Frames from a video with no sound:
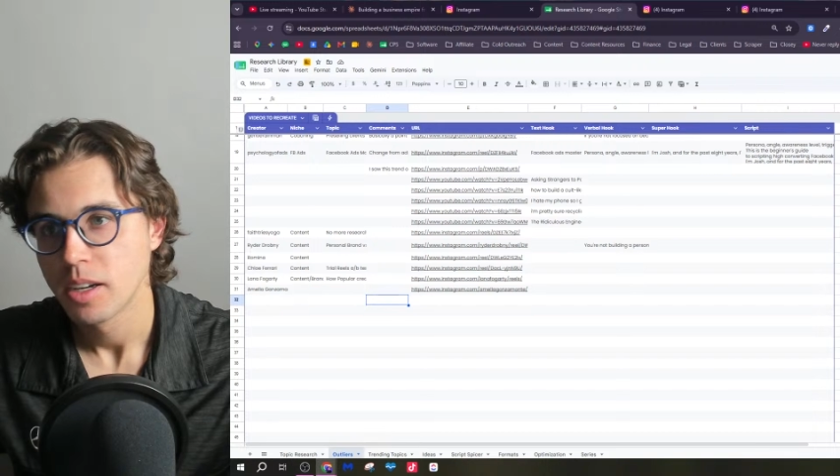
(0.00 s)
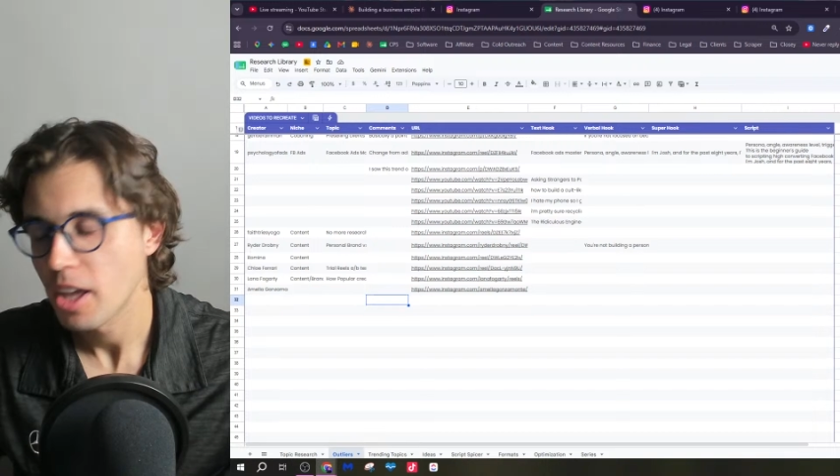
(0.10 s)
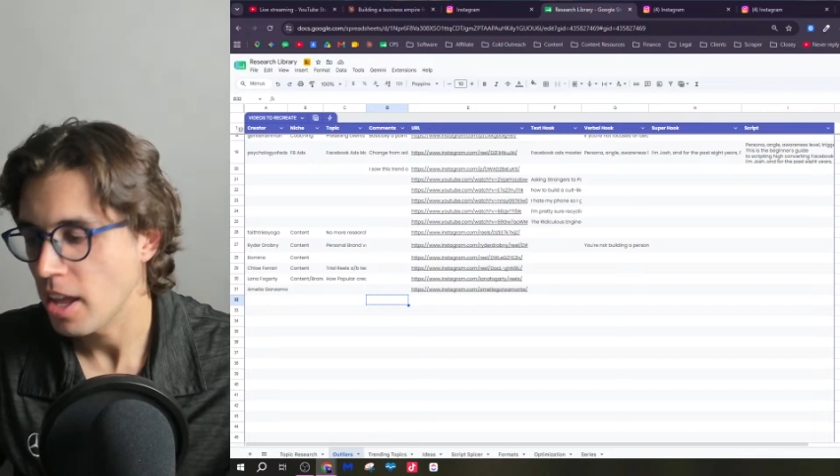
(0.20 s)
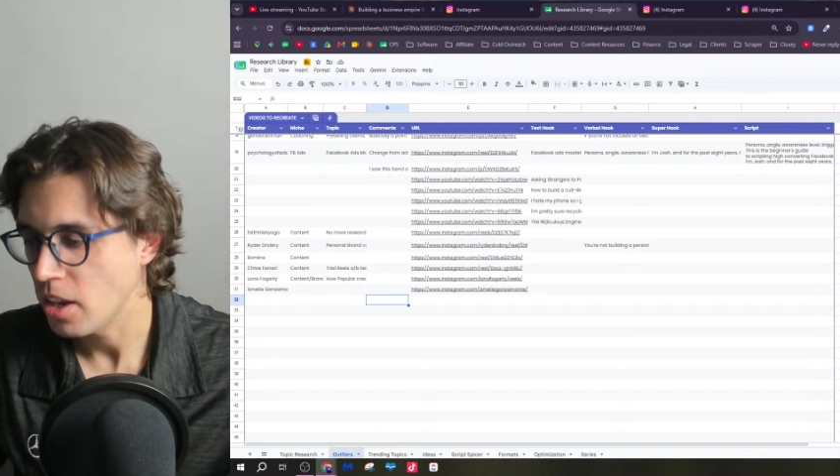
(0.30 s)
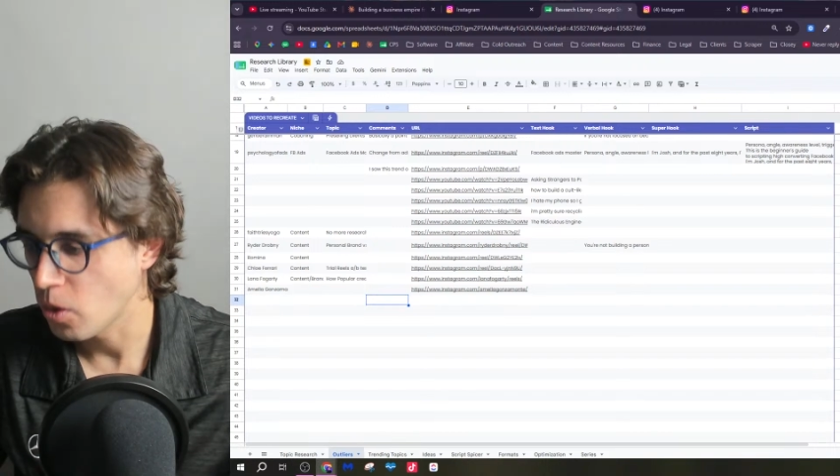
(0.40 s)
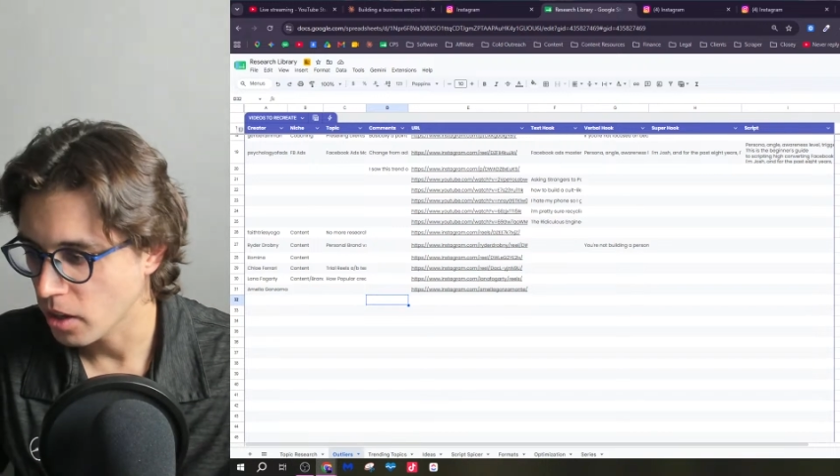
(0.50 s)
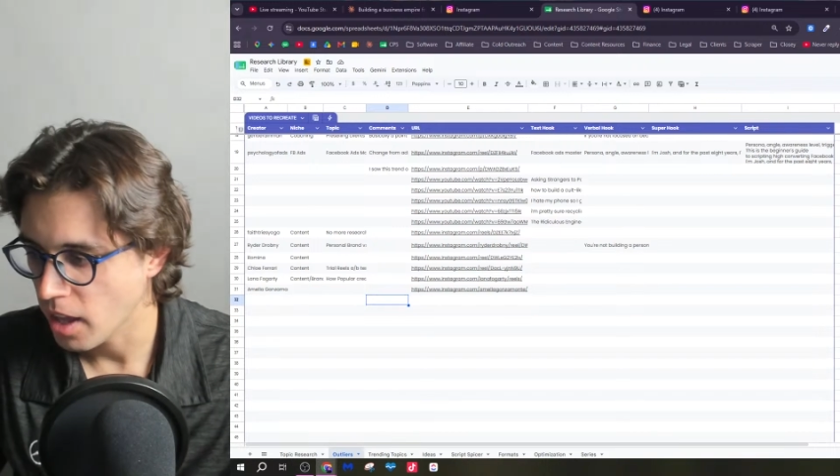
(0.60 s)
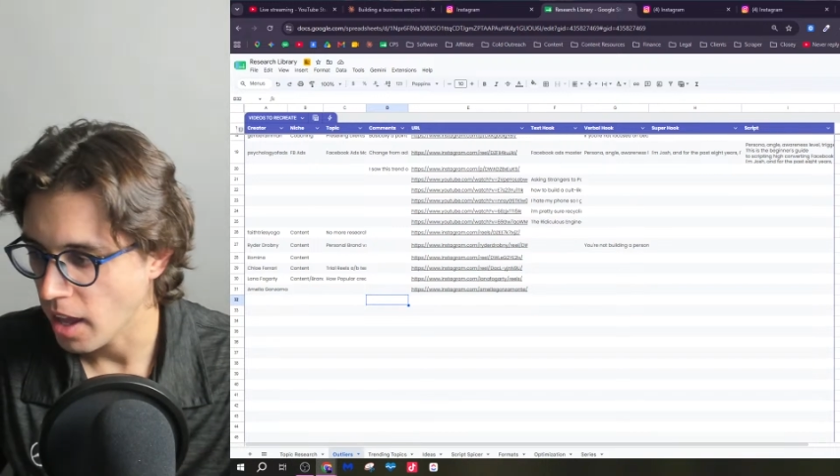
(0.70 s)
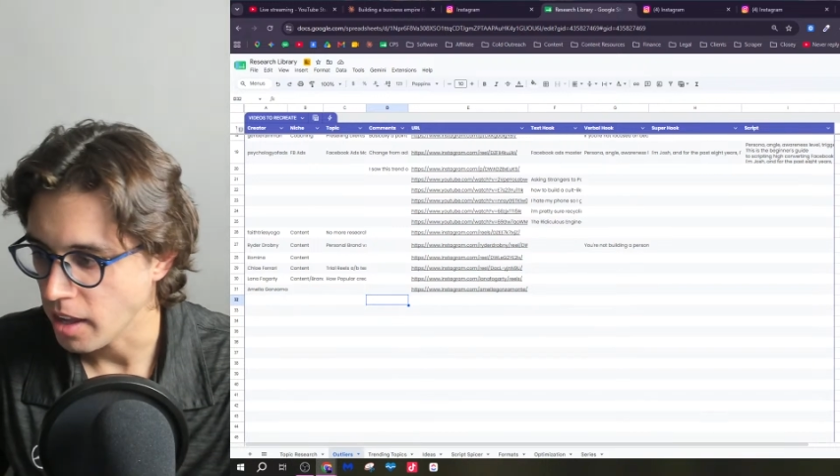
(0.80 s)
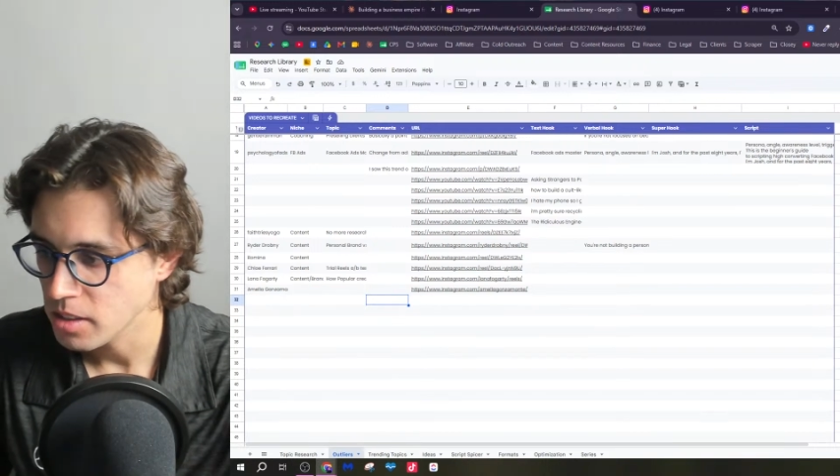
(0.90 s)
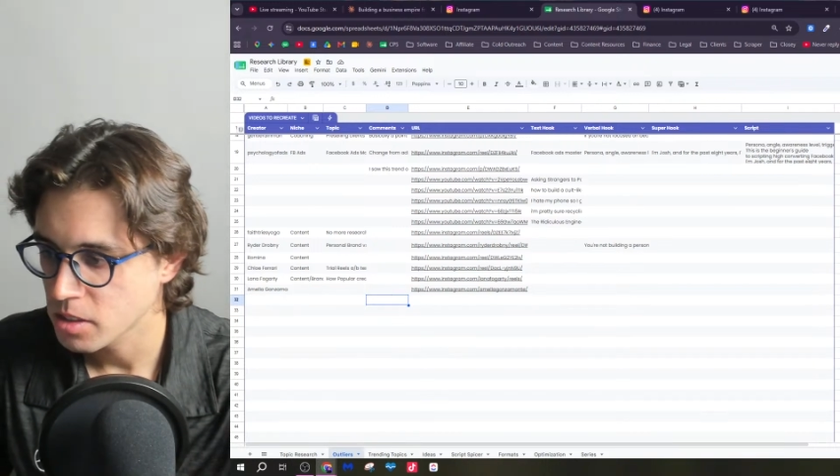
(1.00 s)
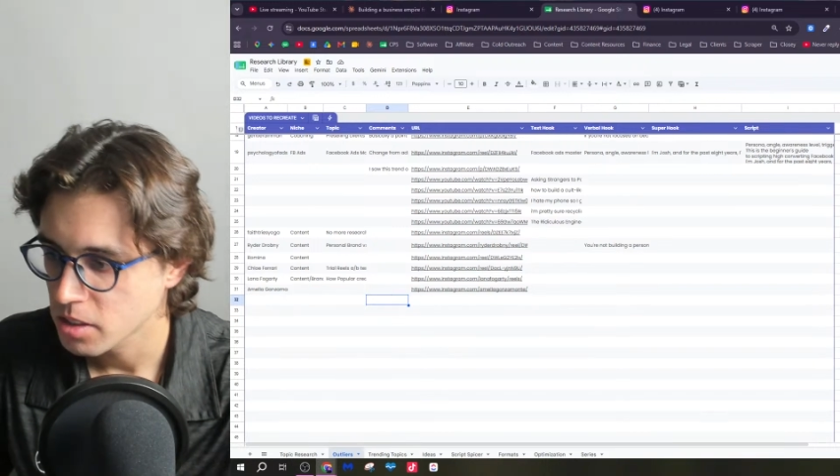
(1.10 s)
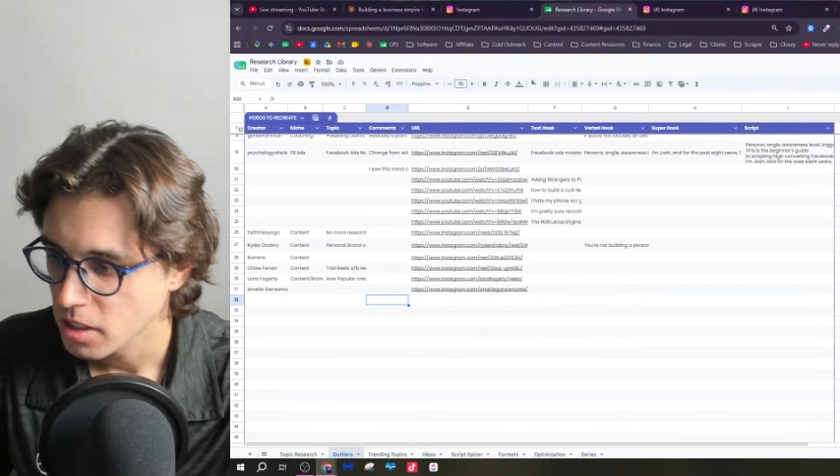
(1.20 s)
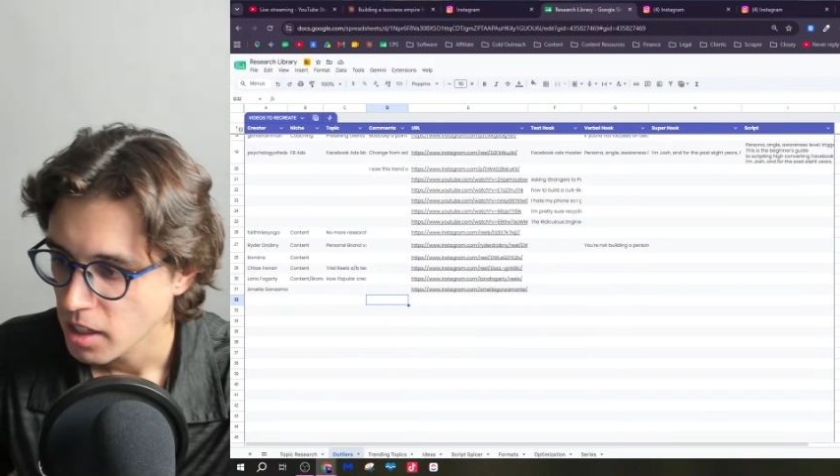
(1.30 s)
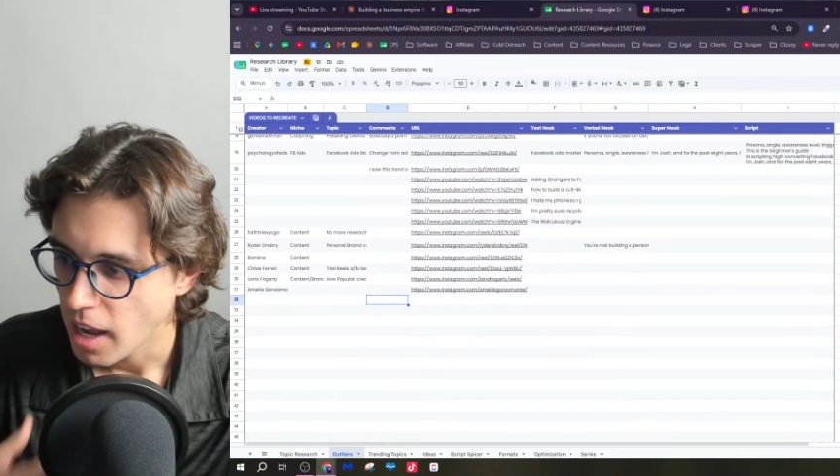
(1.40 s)
In your case,
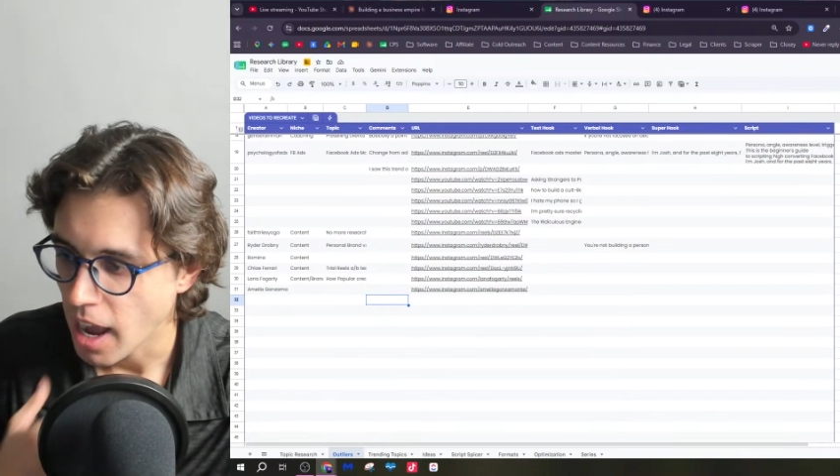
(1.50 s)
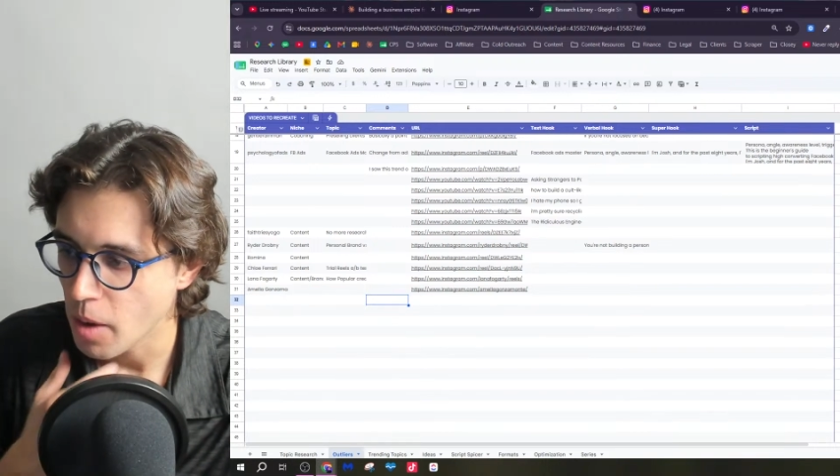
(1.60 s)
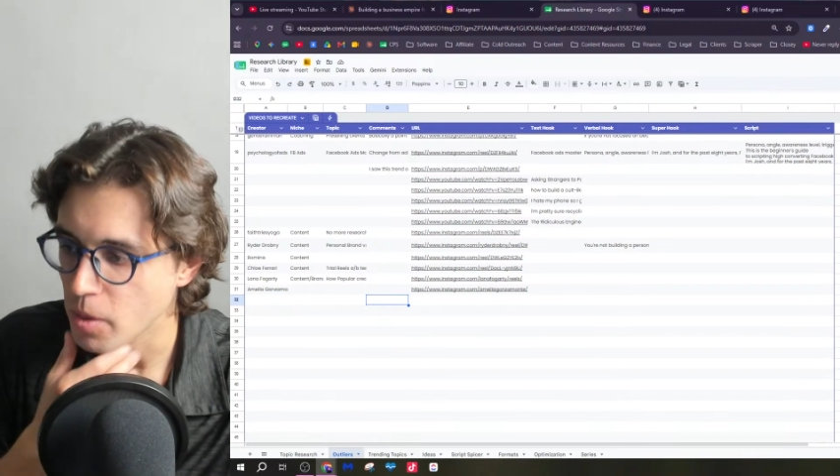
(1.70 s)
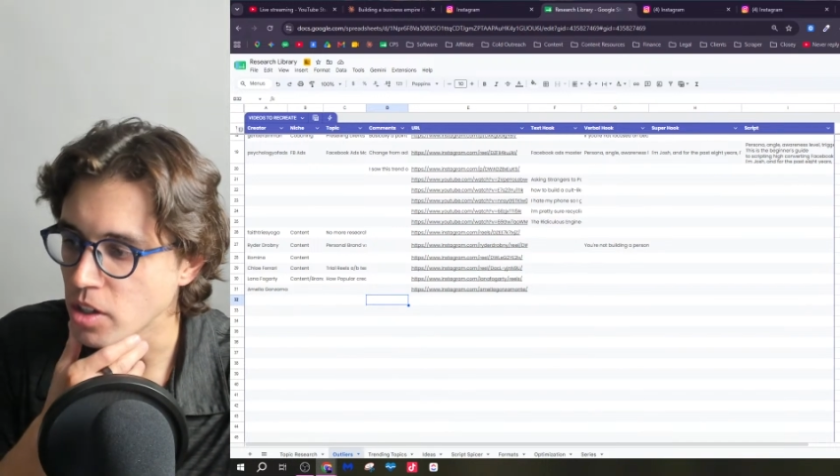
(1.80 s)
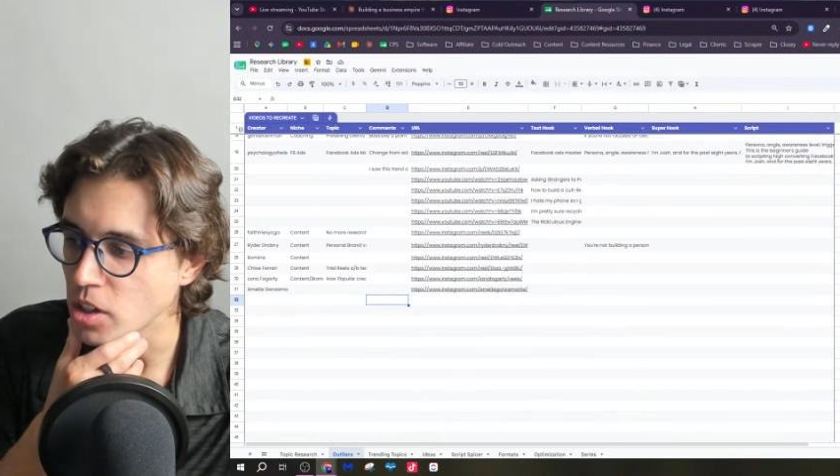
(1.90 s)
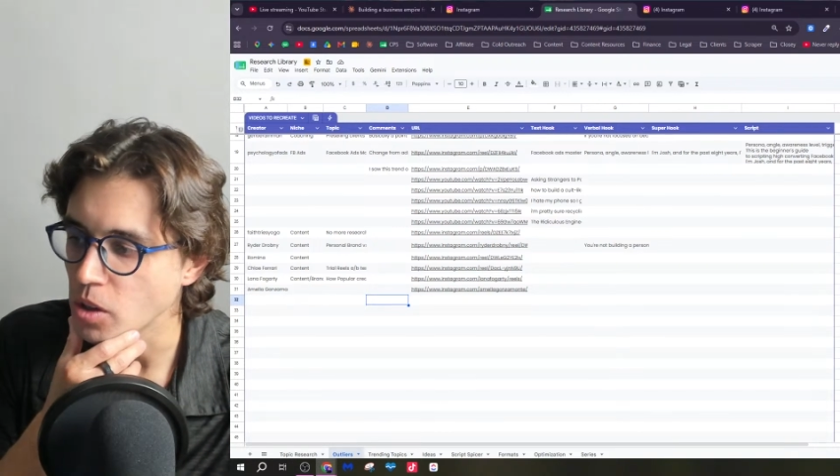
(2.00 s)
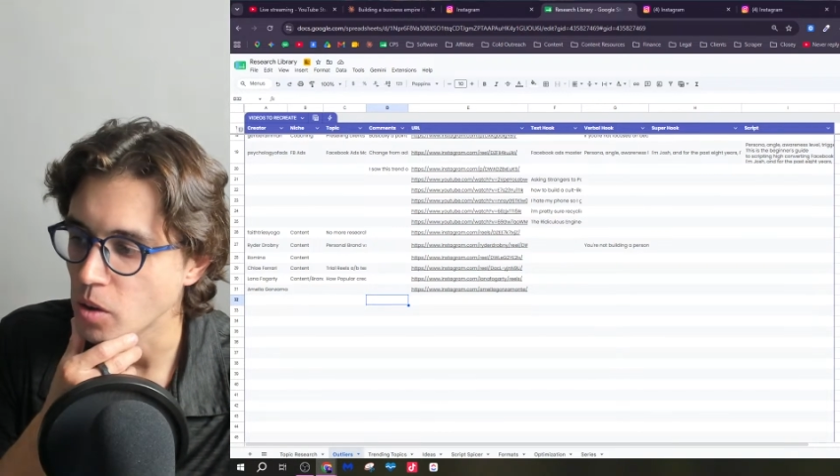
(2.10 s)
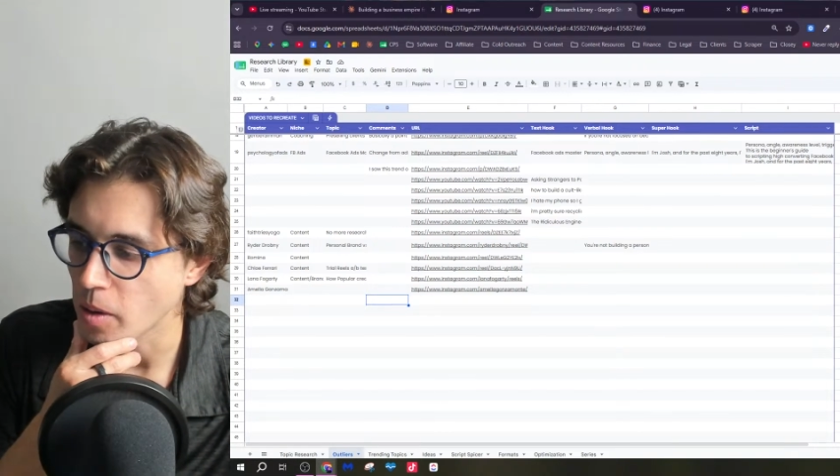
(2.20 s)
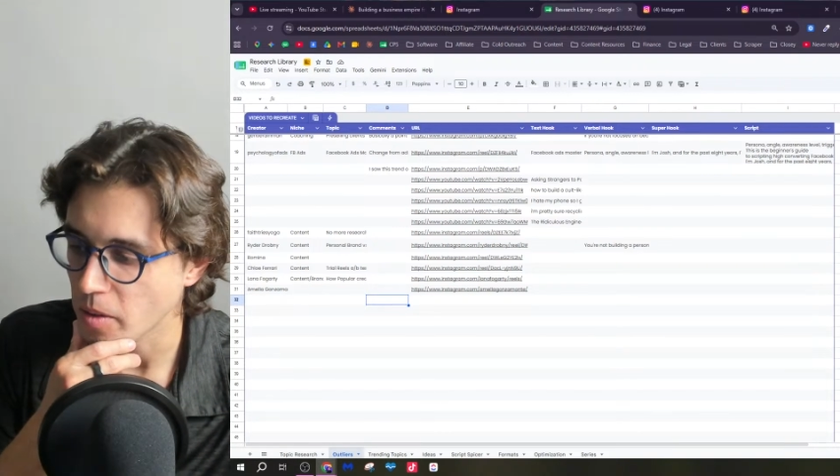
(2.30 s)
how would you?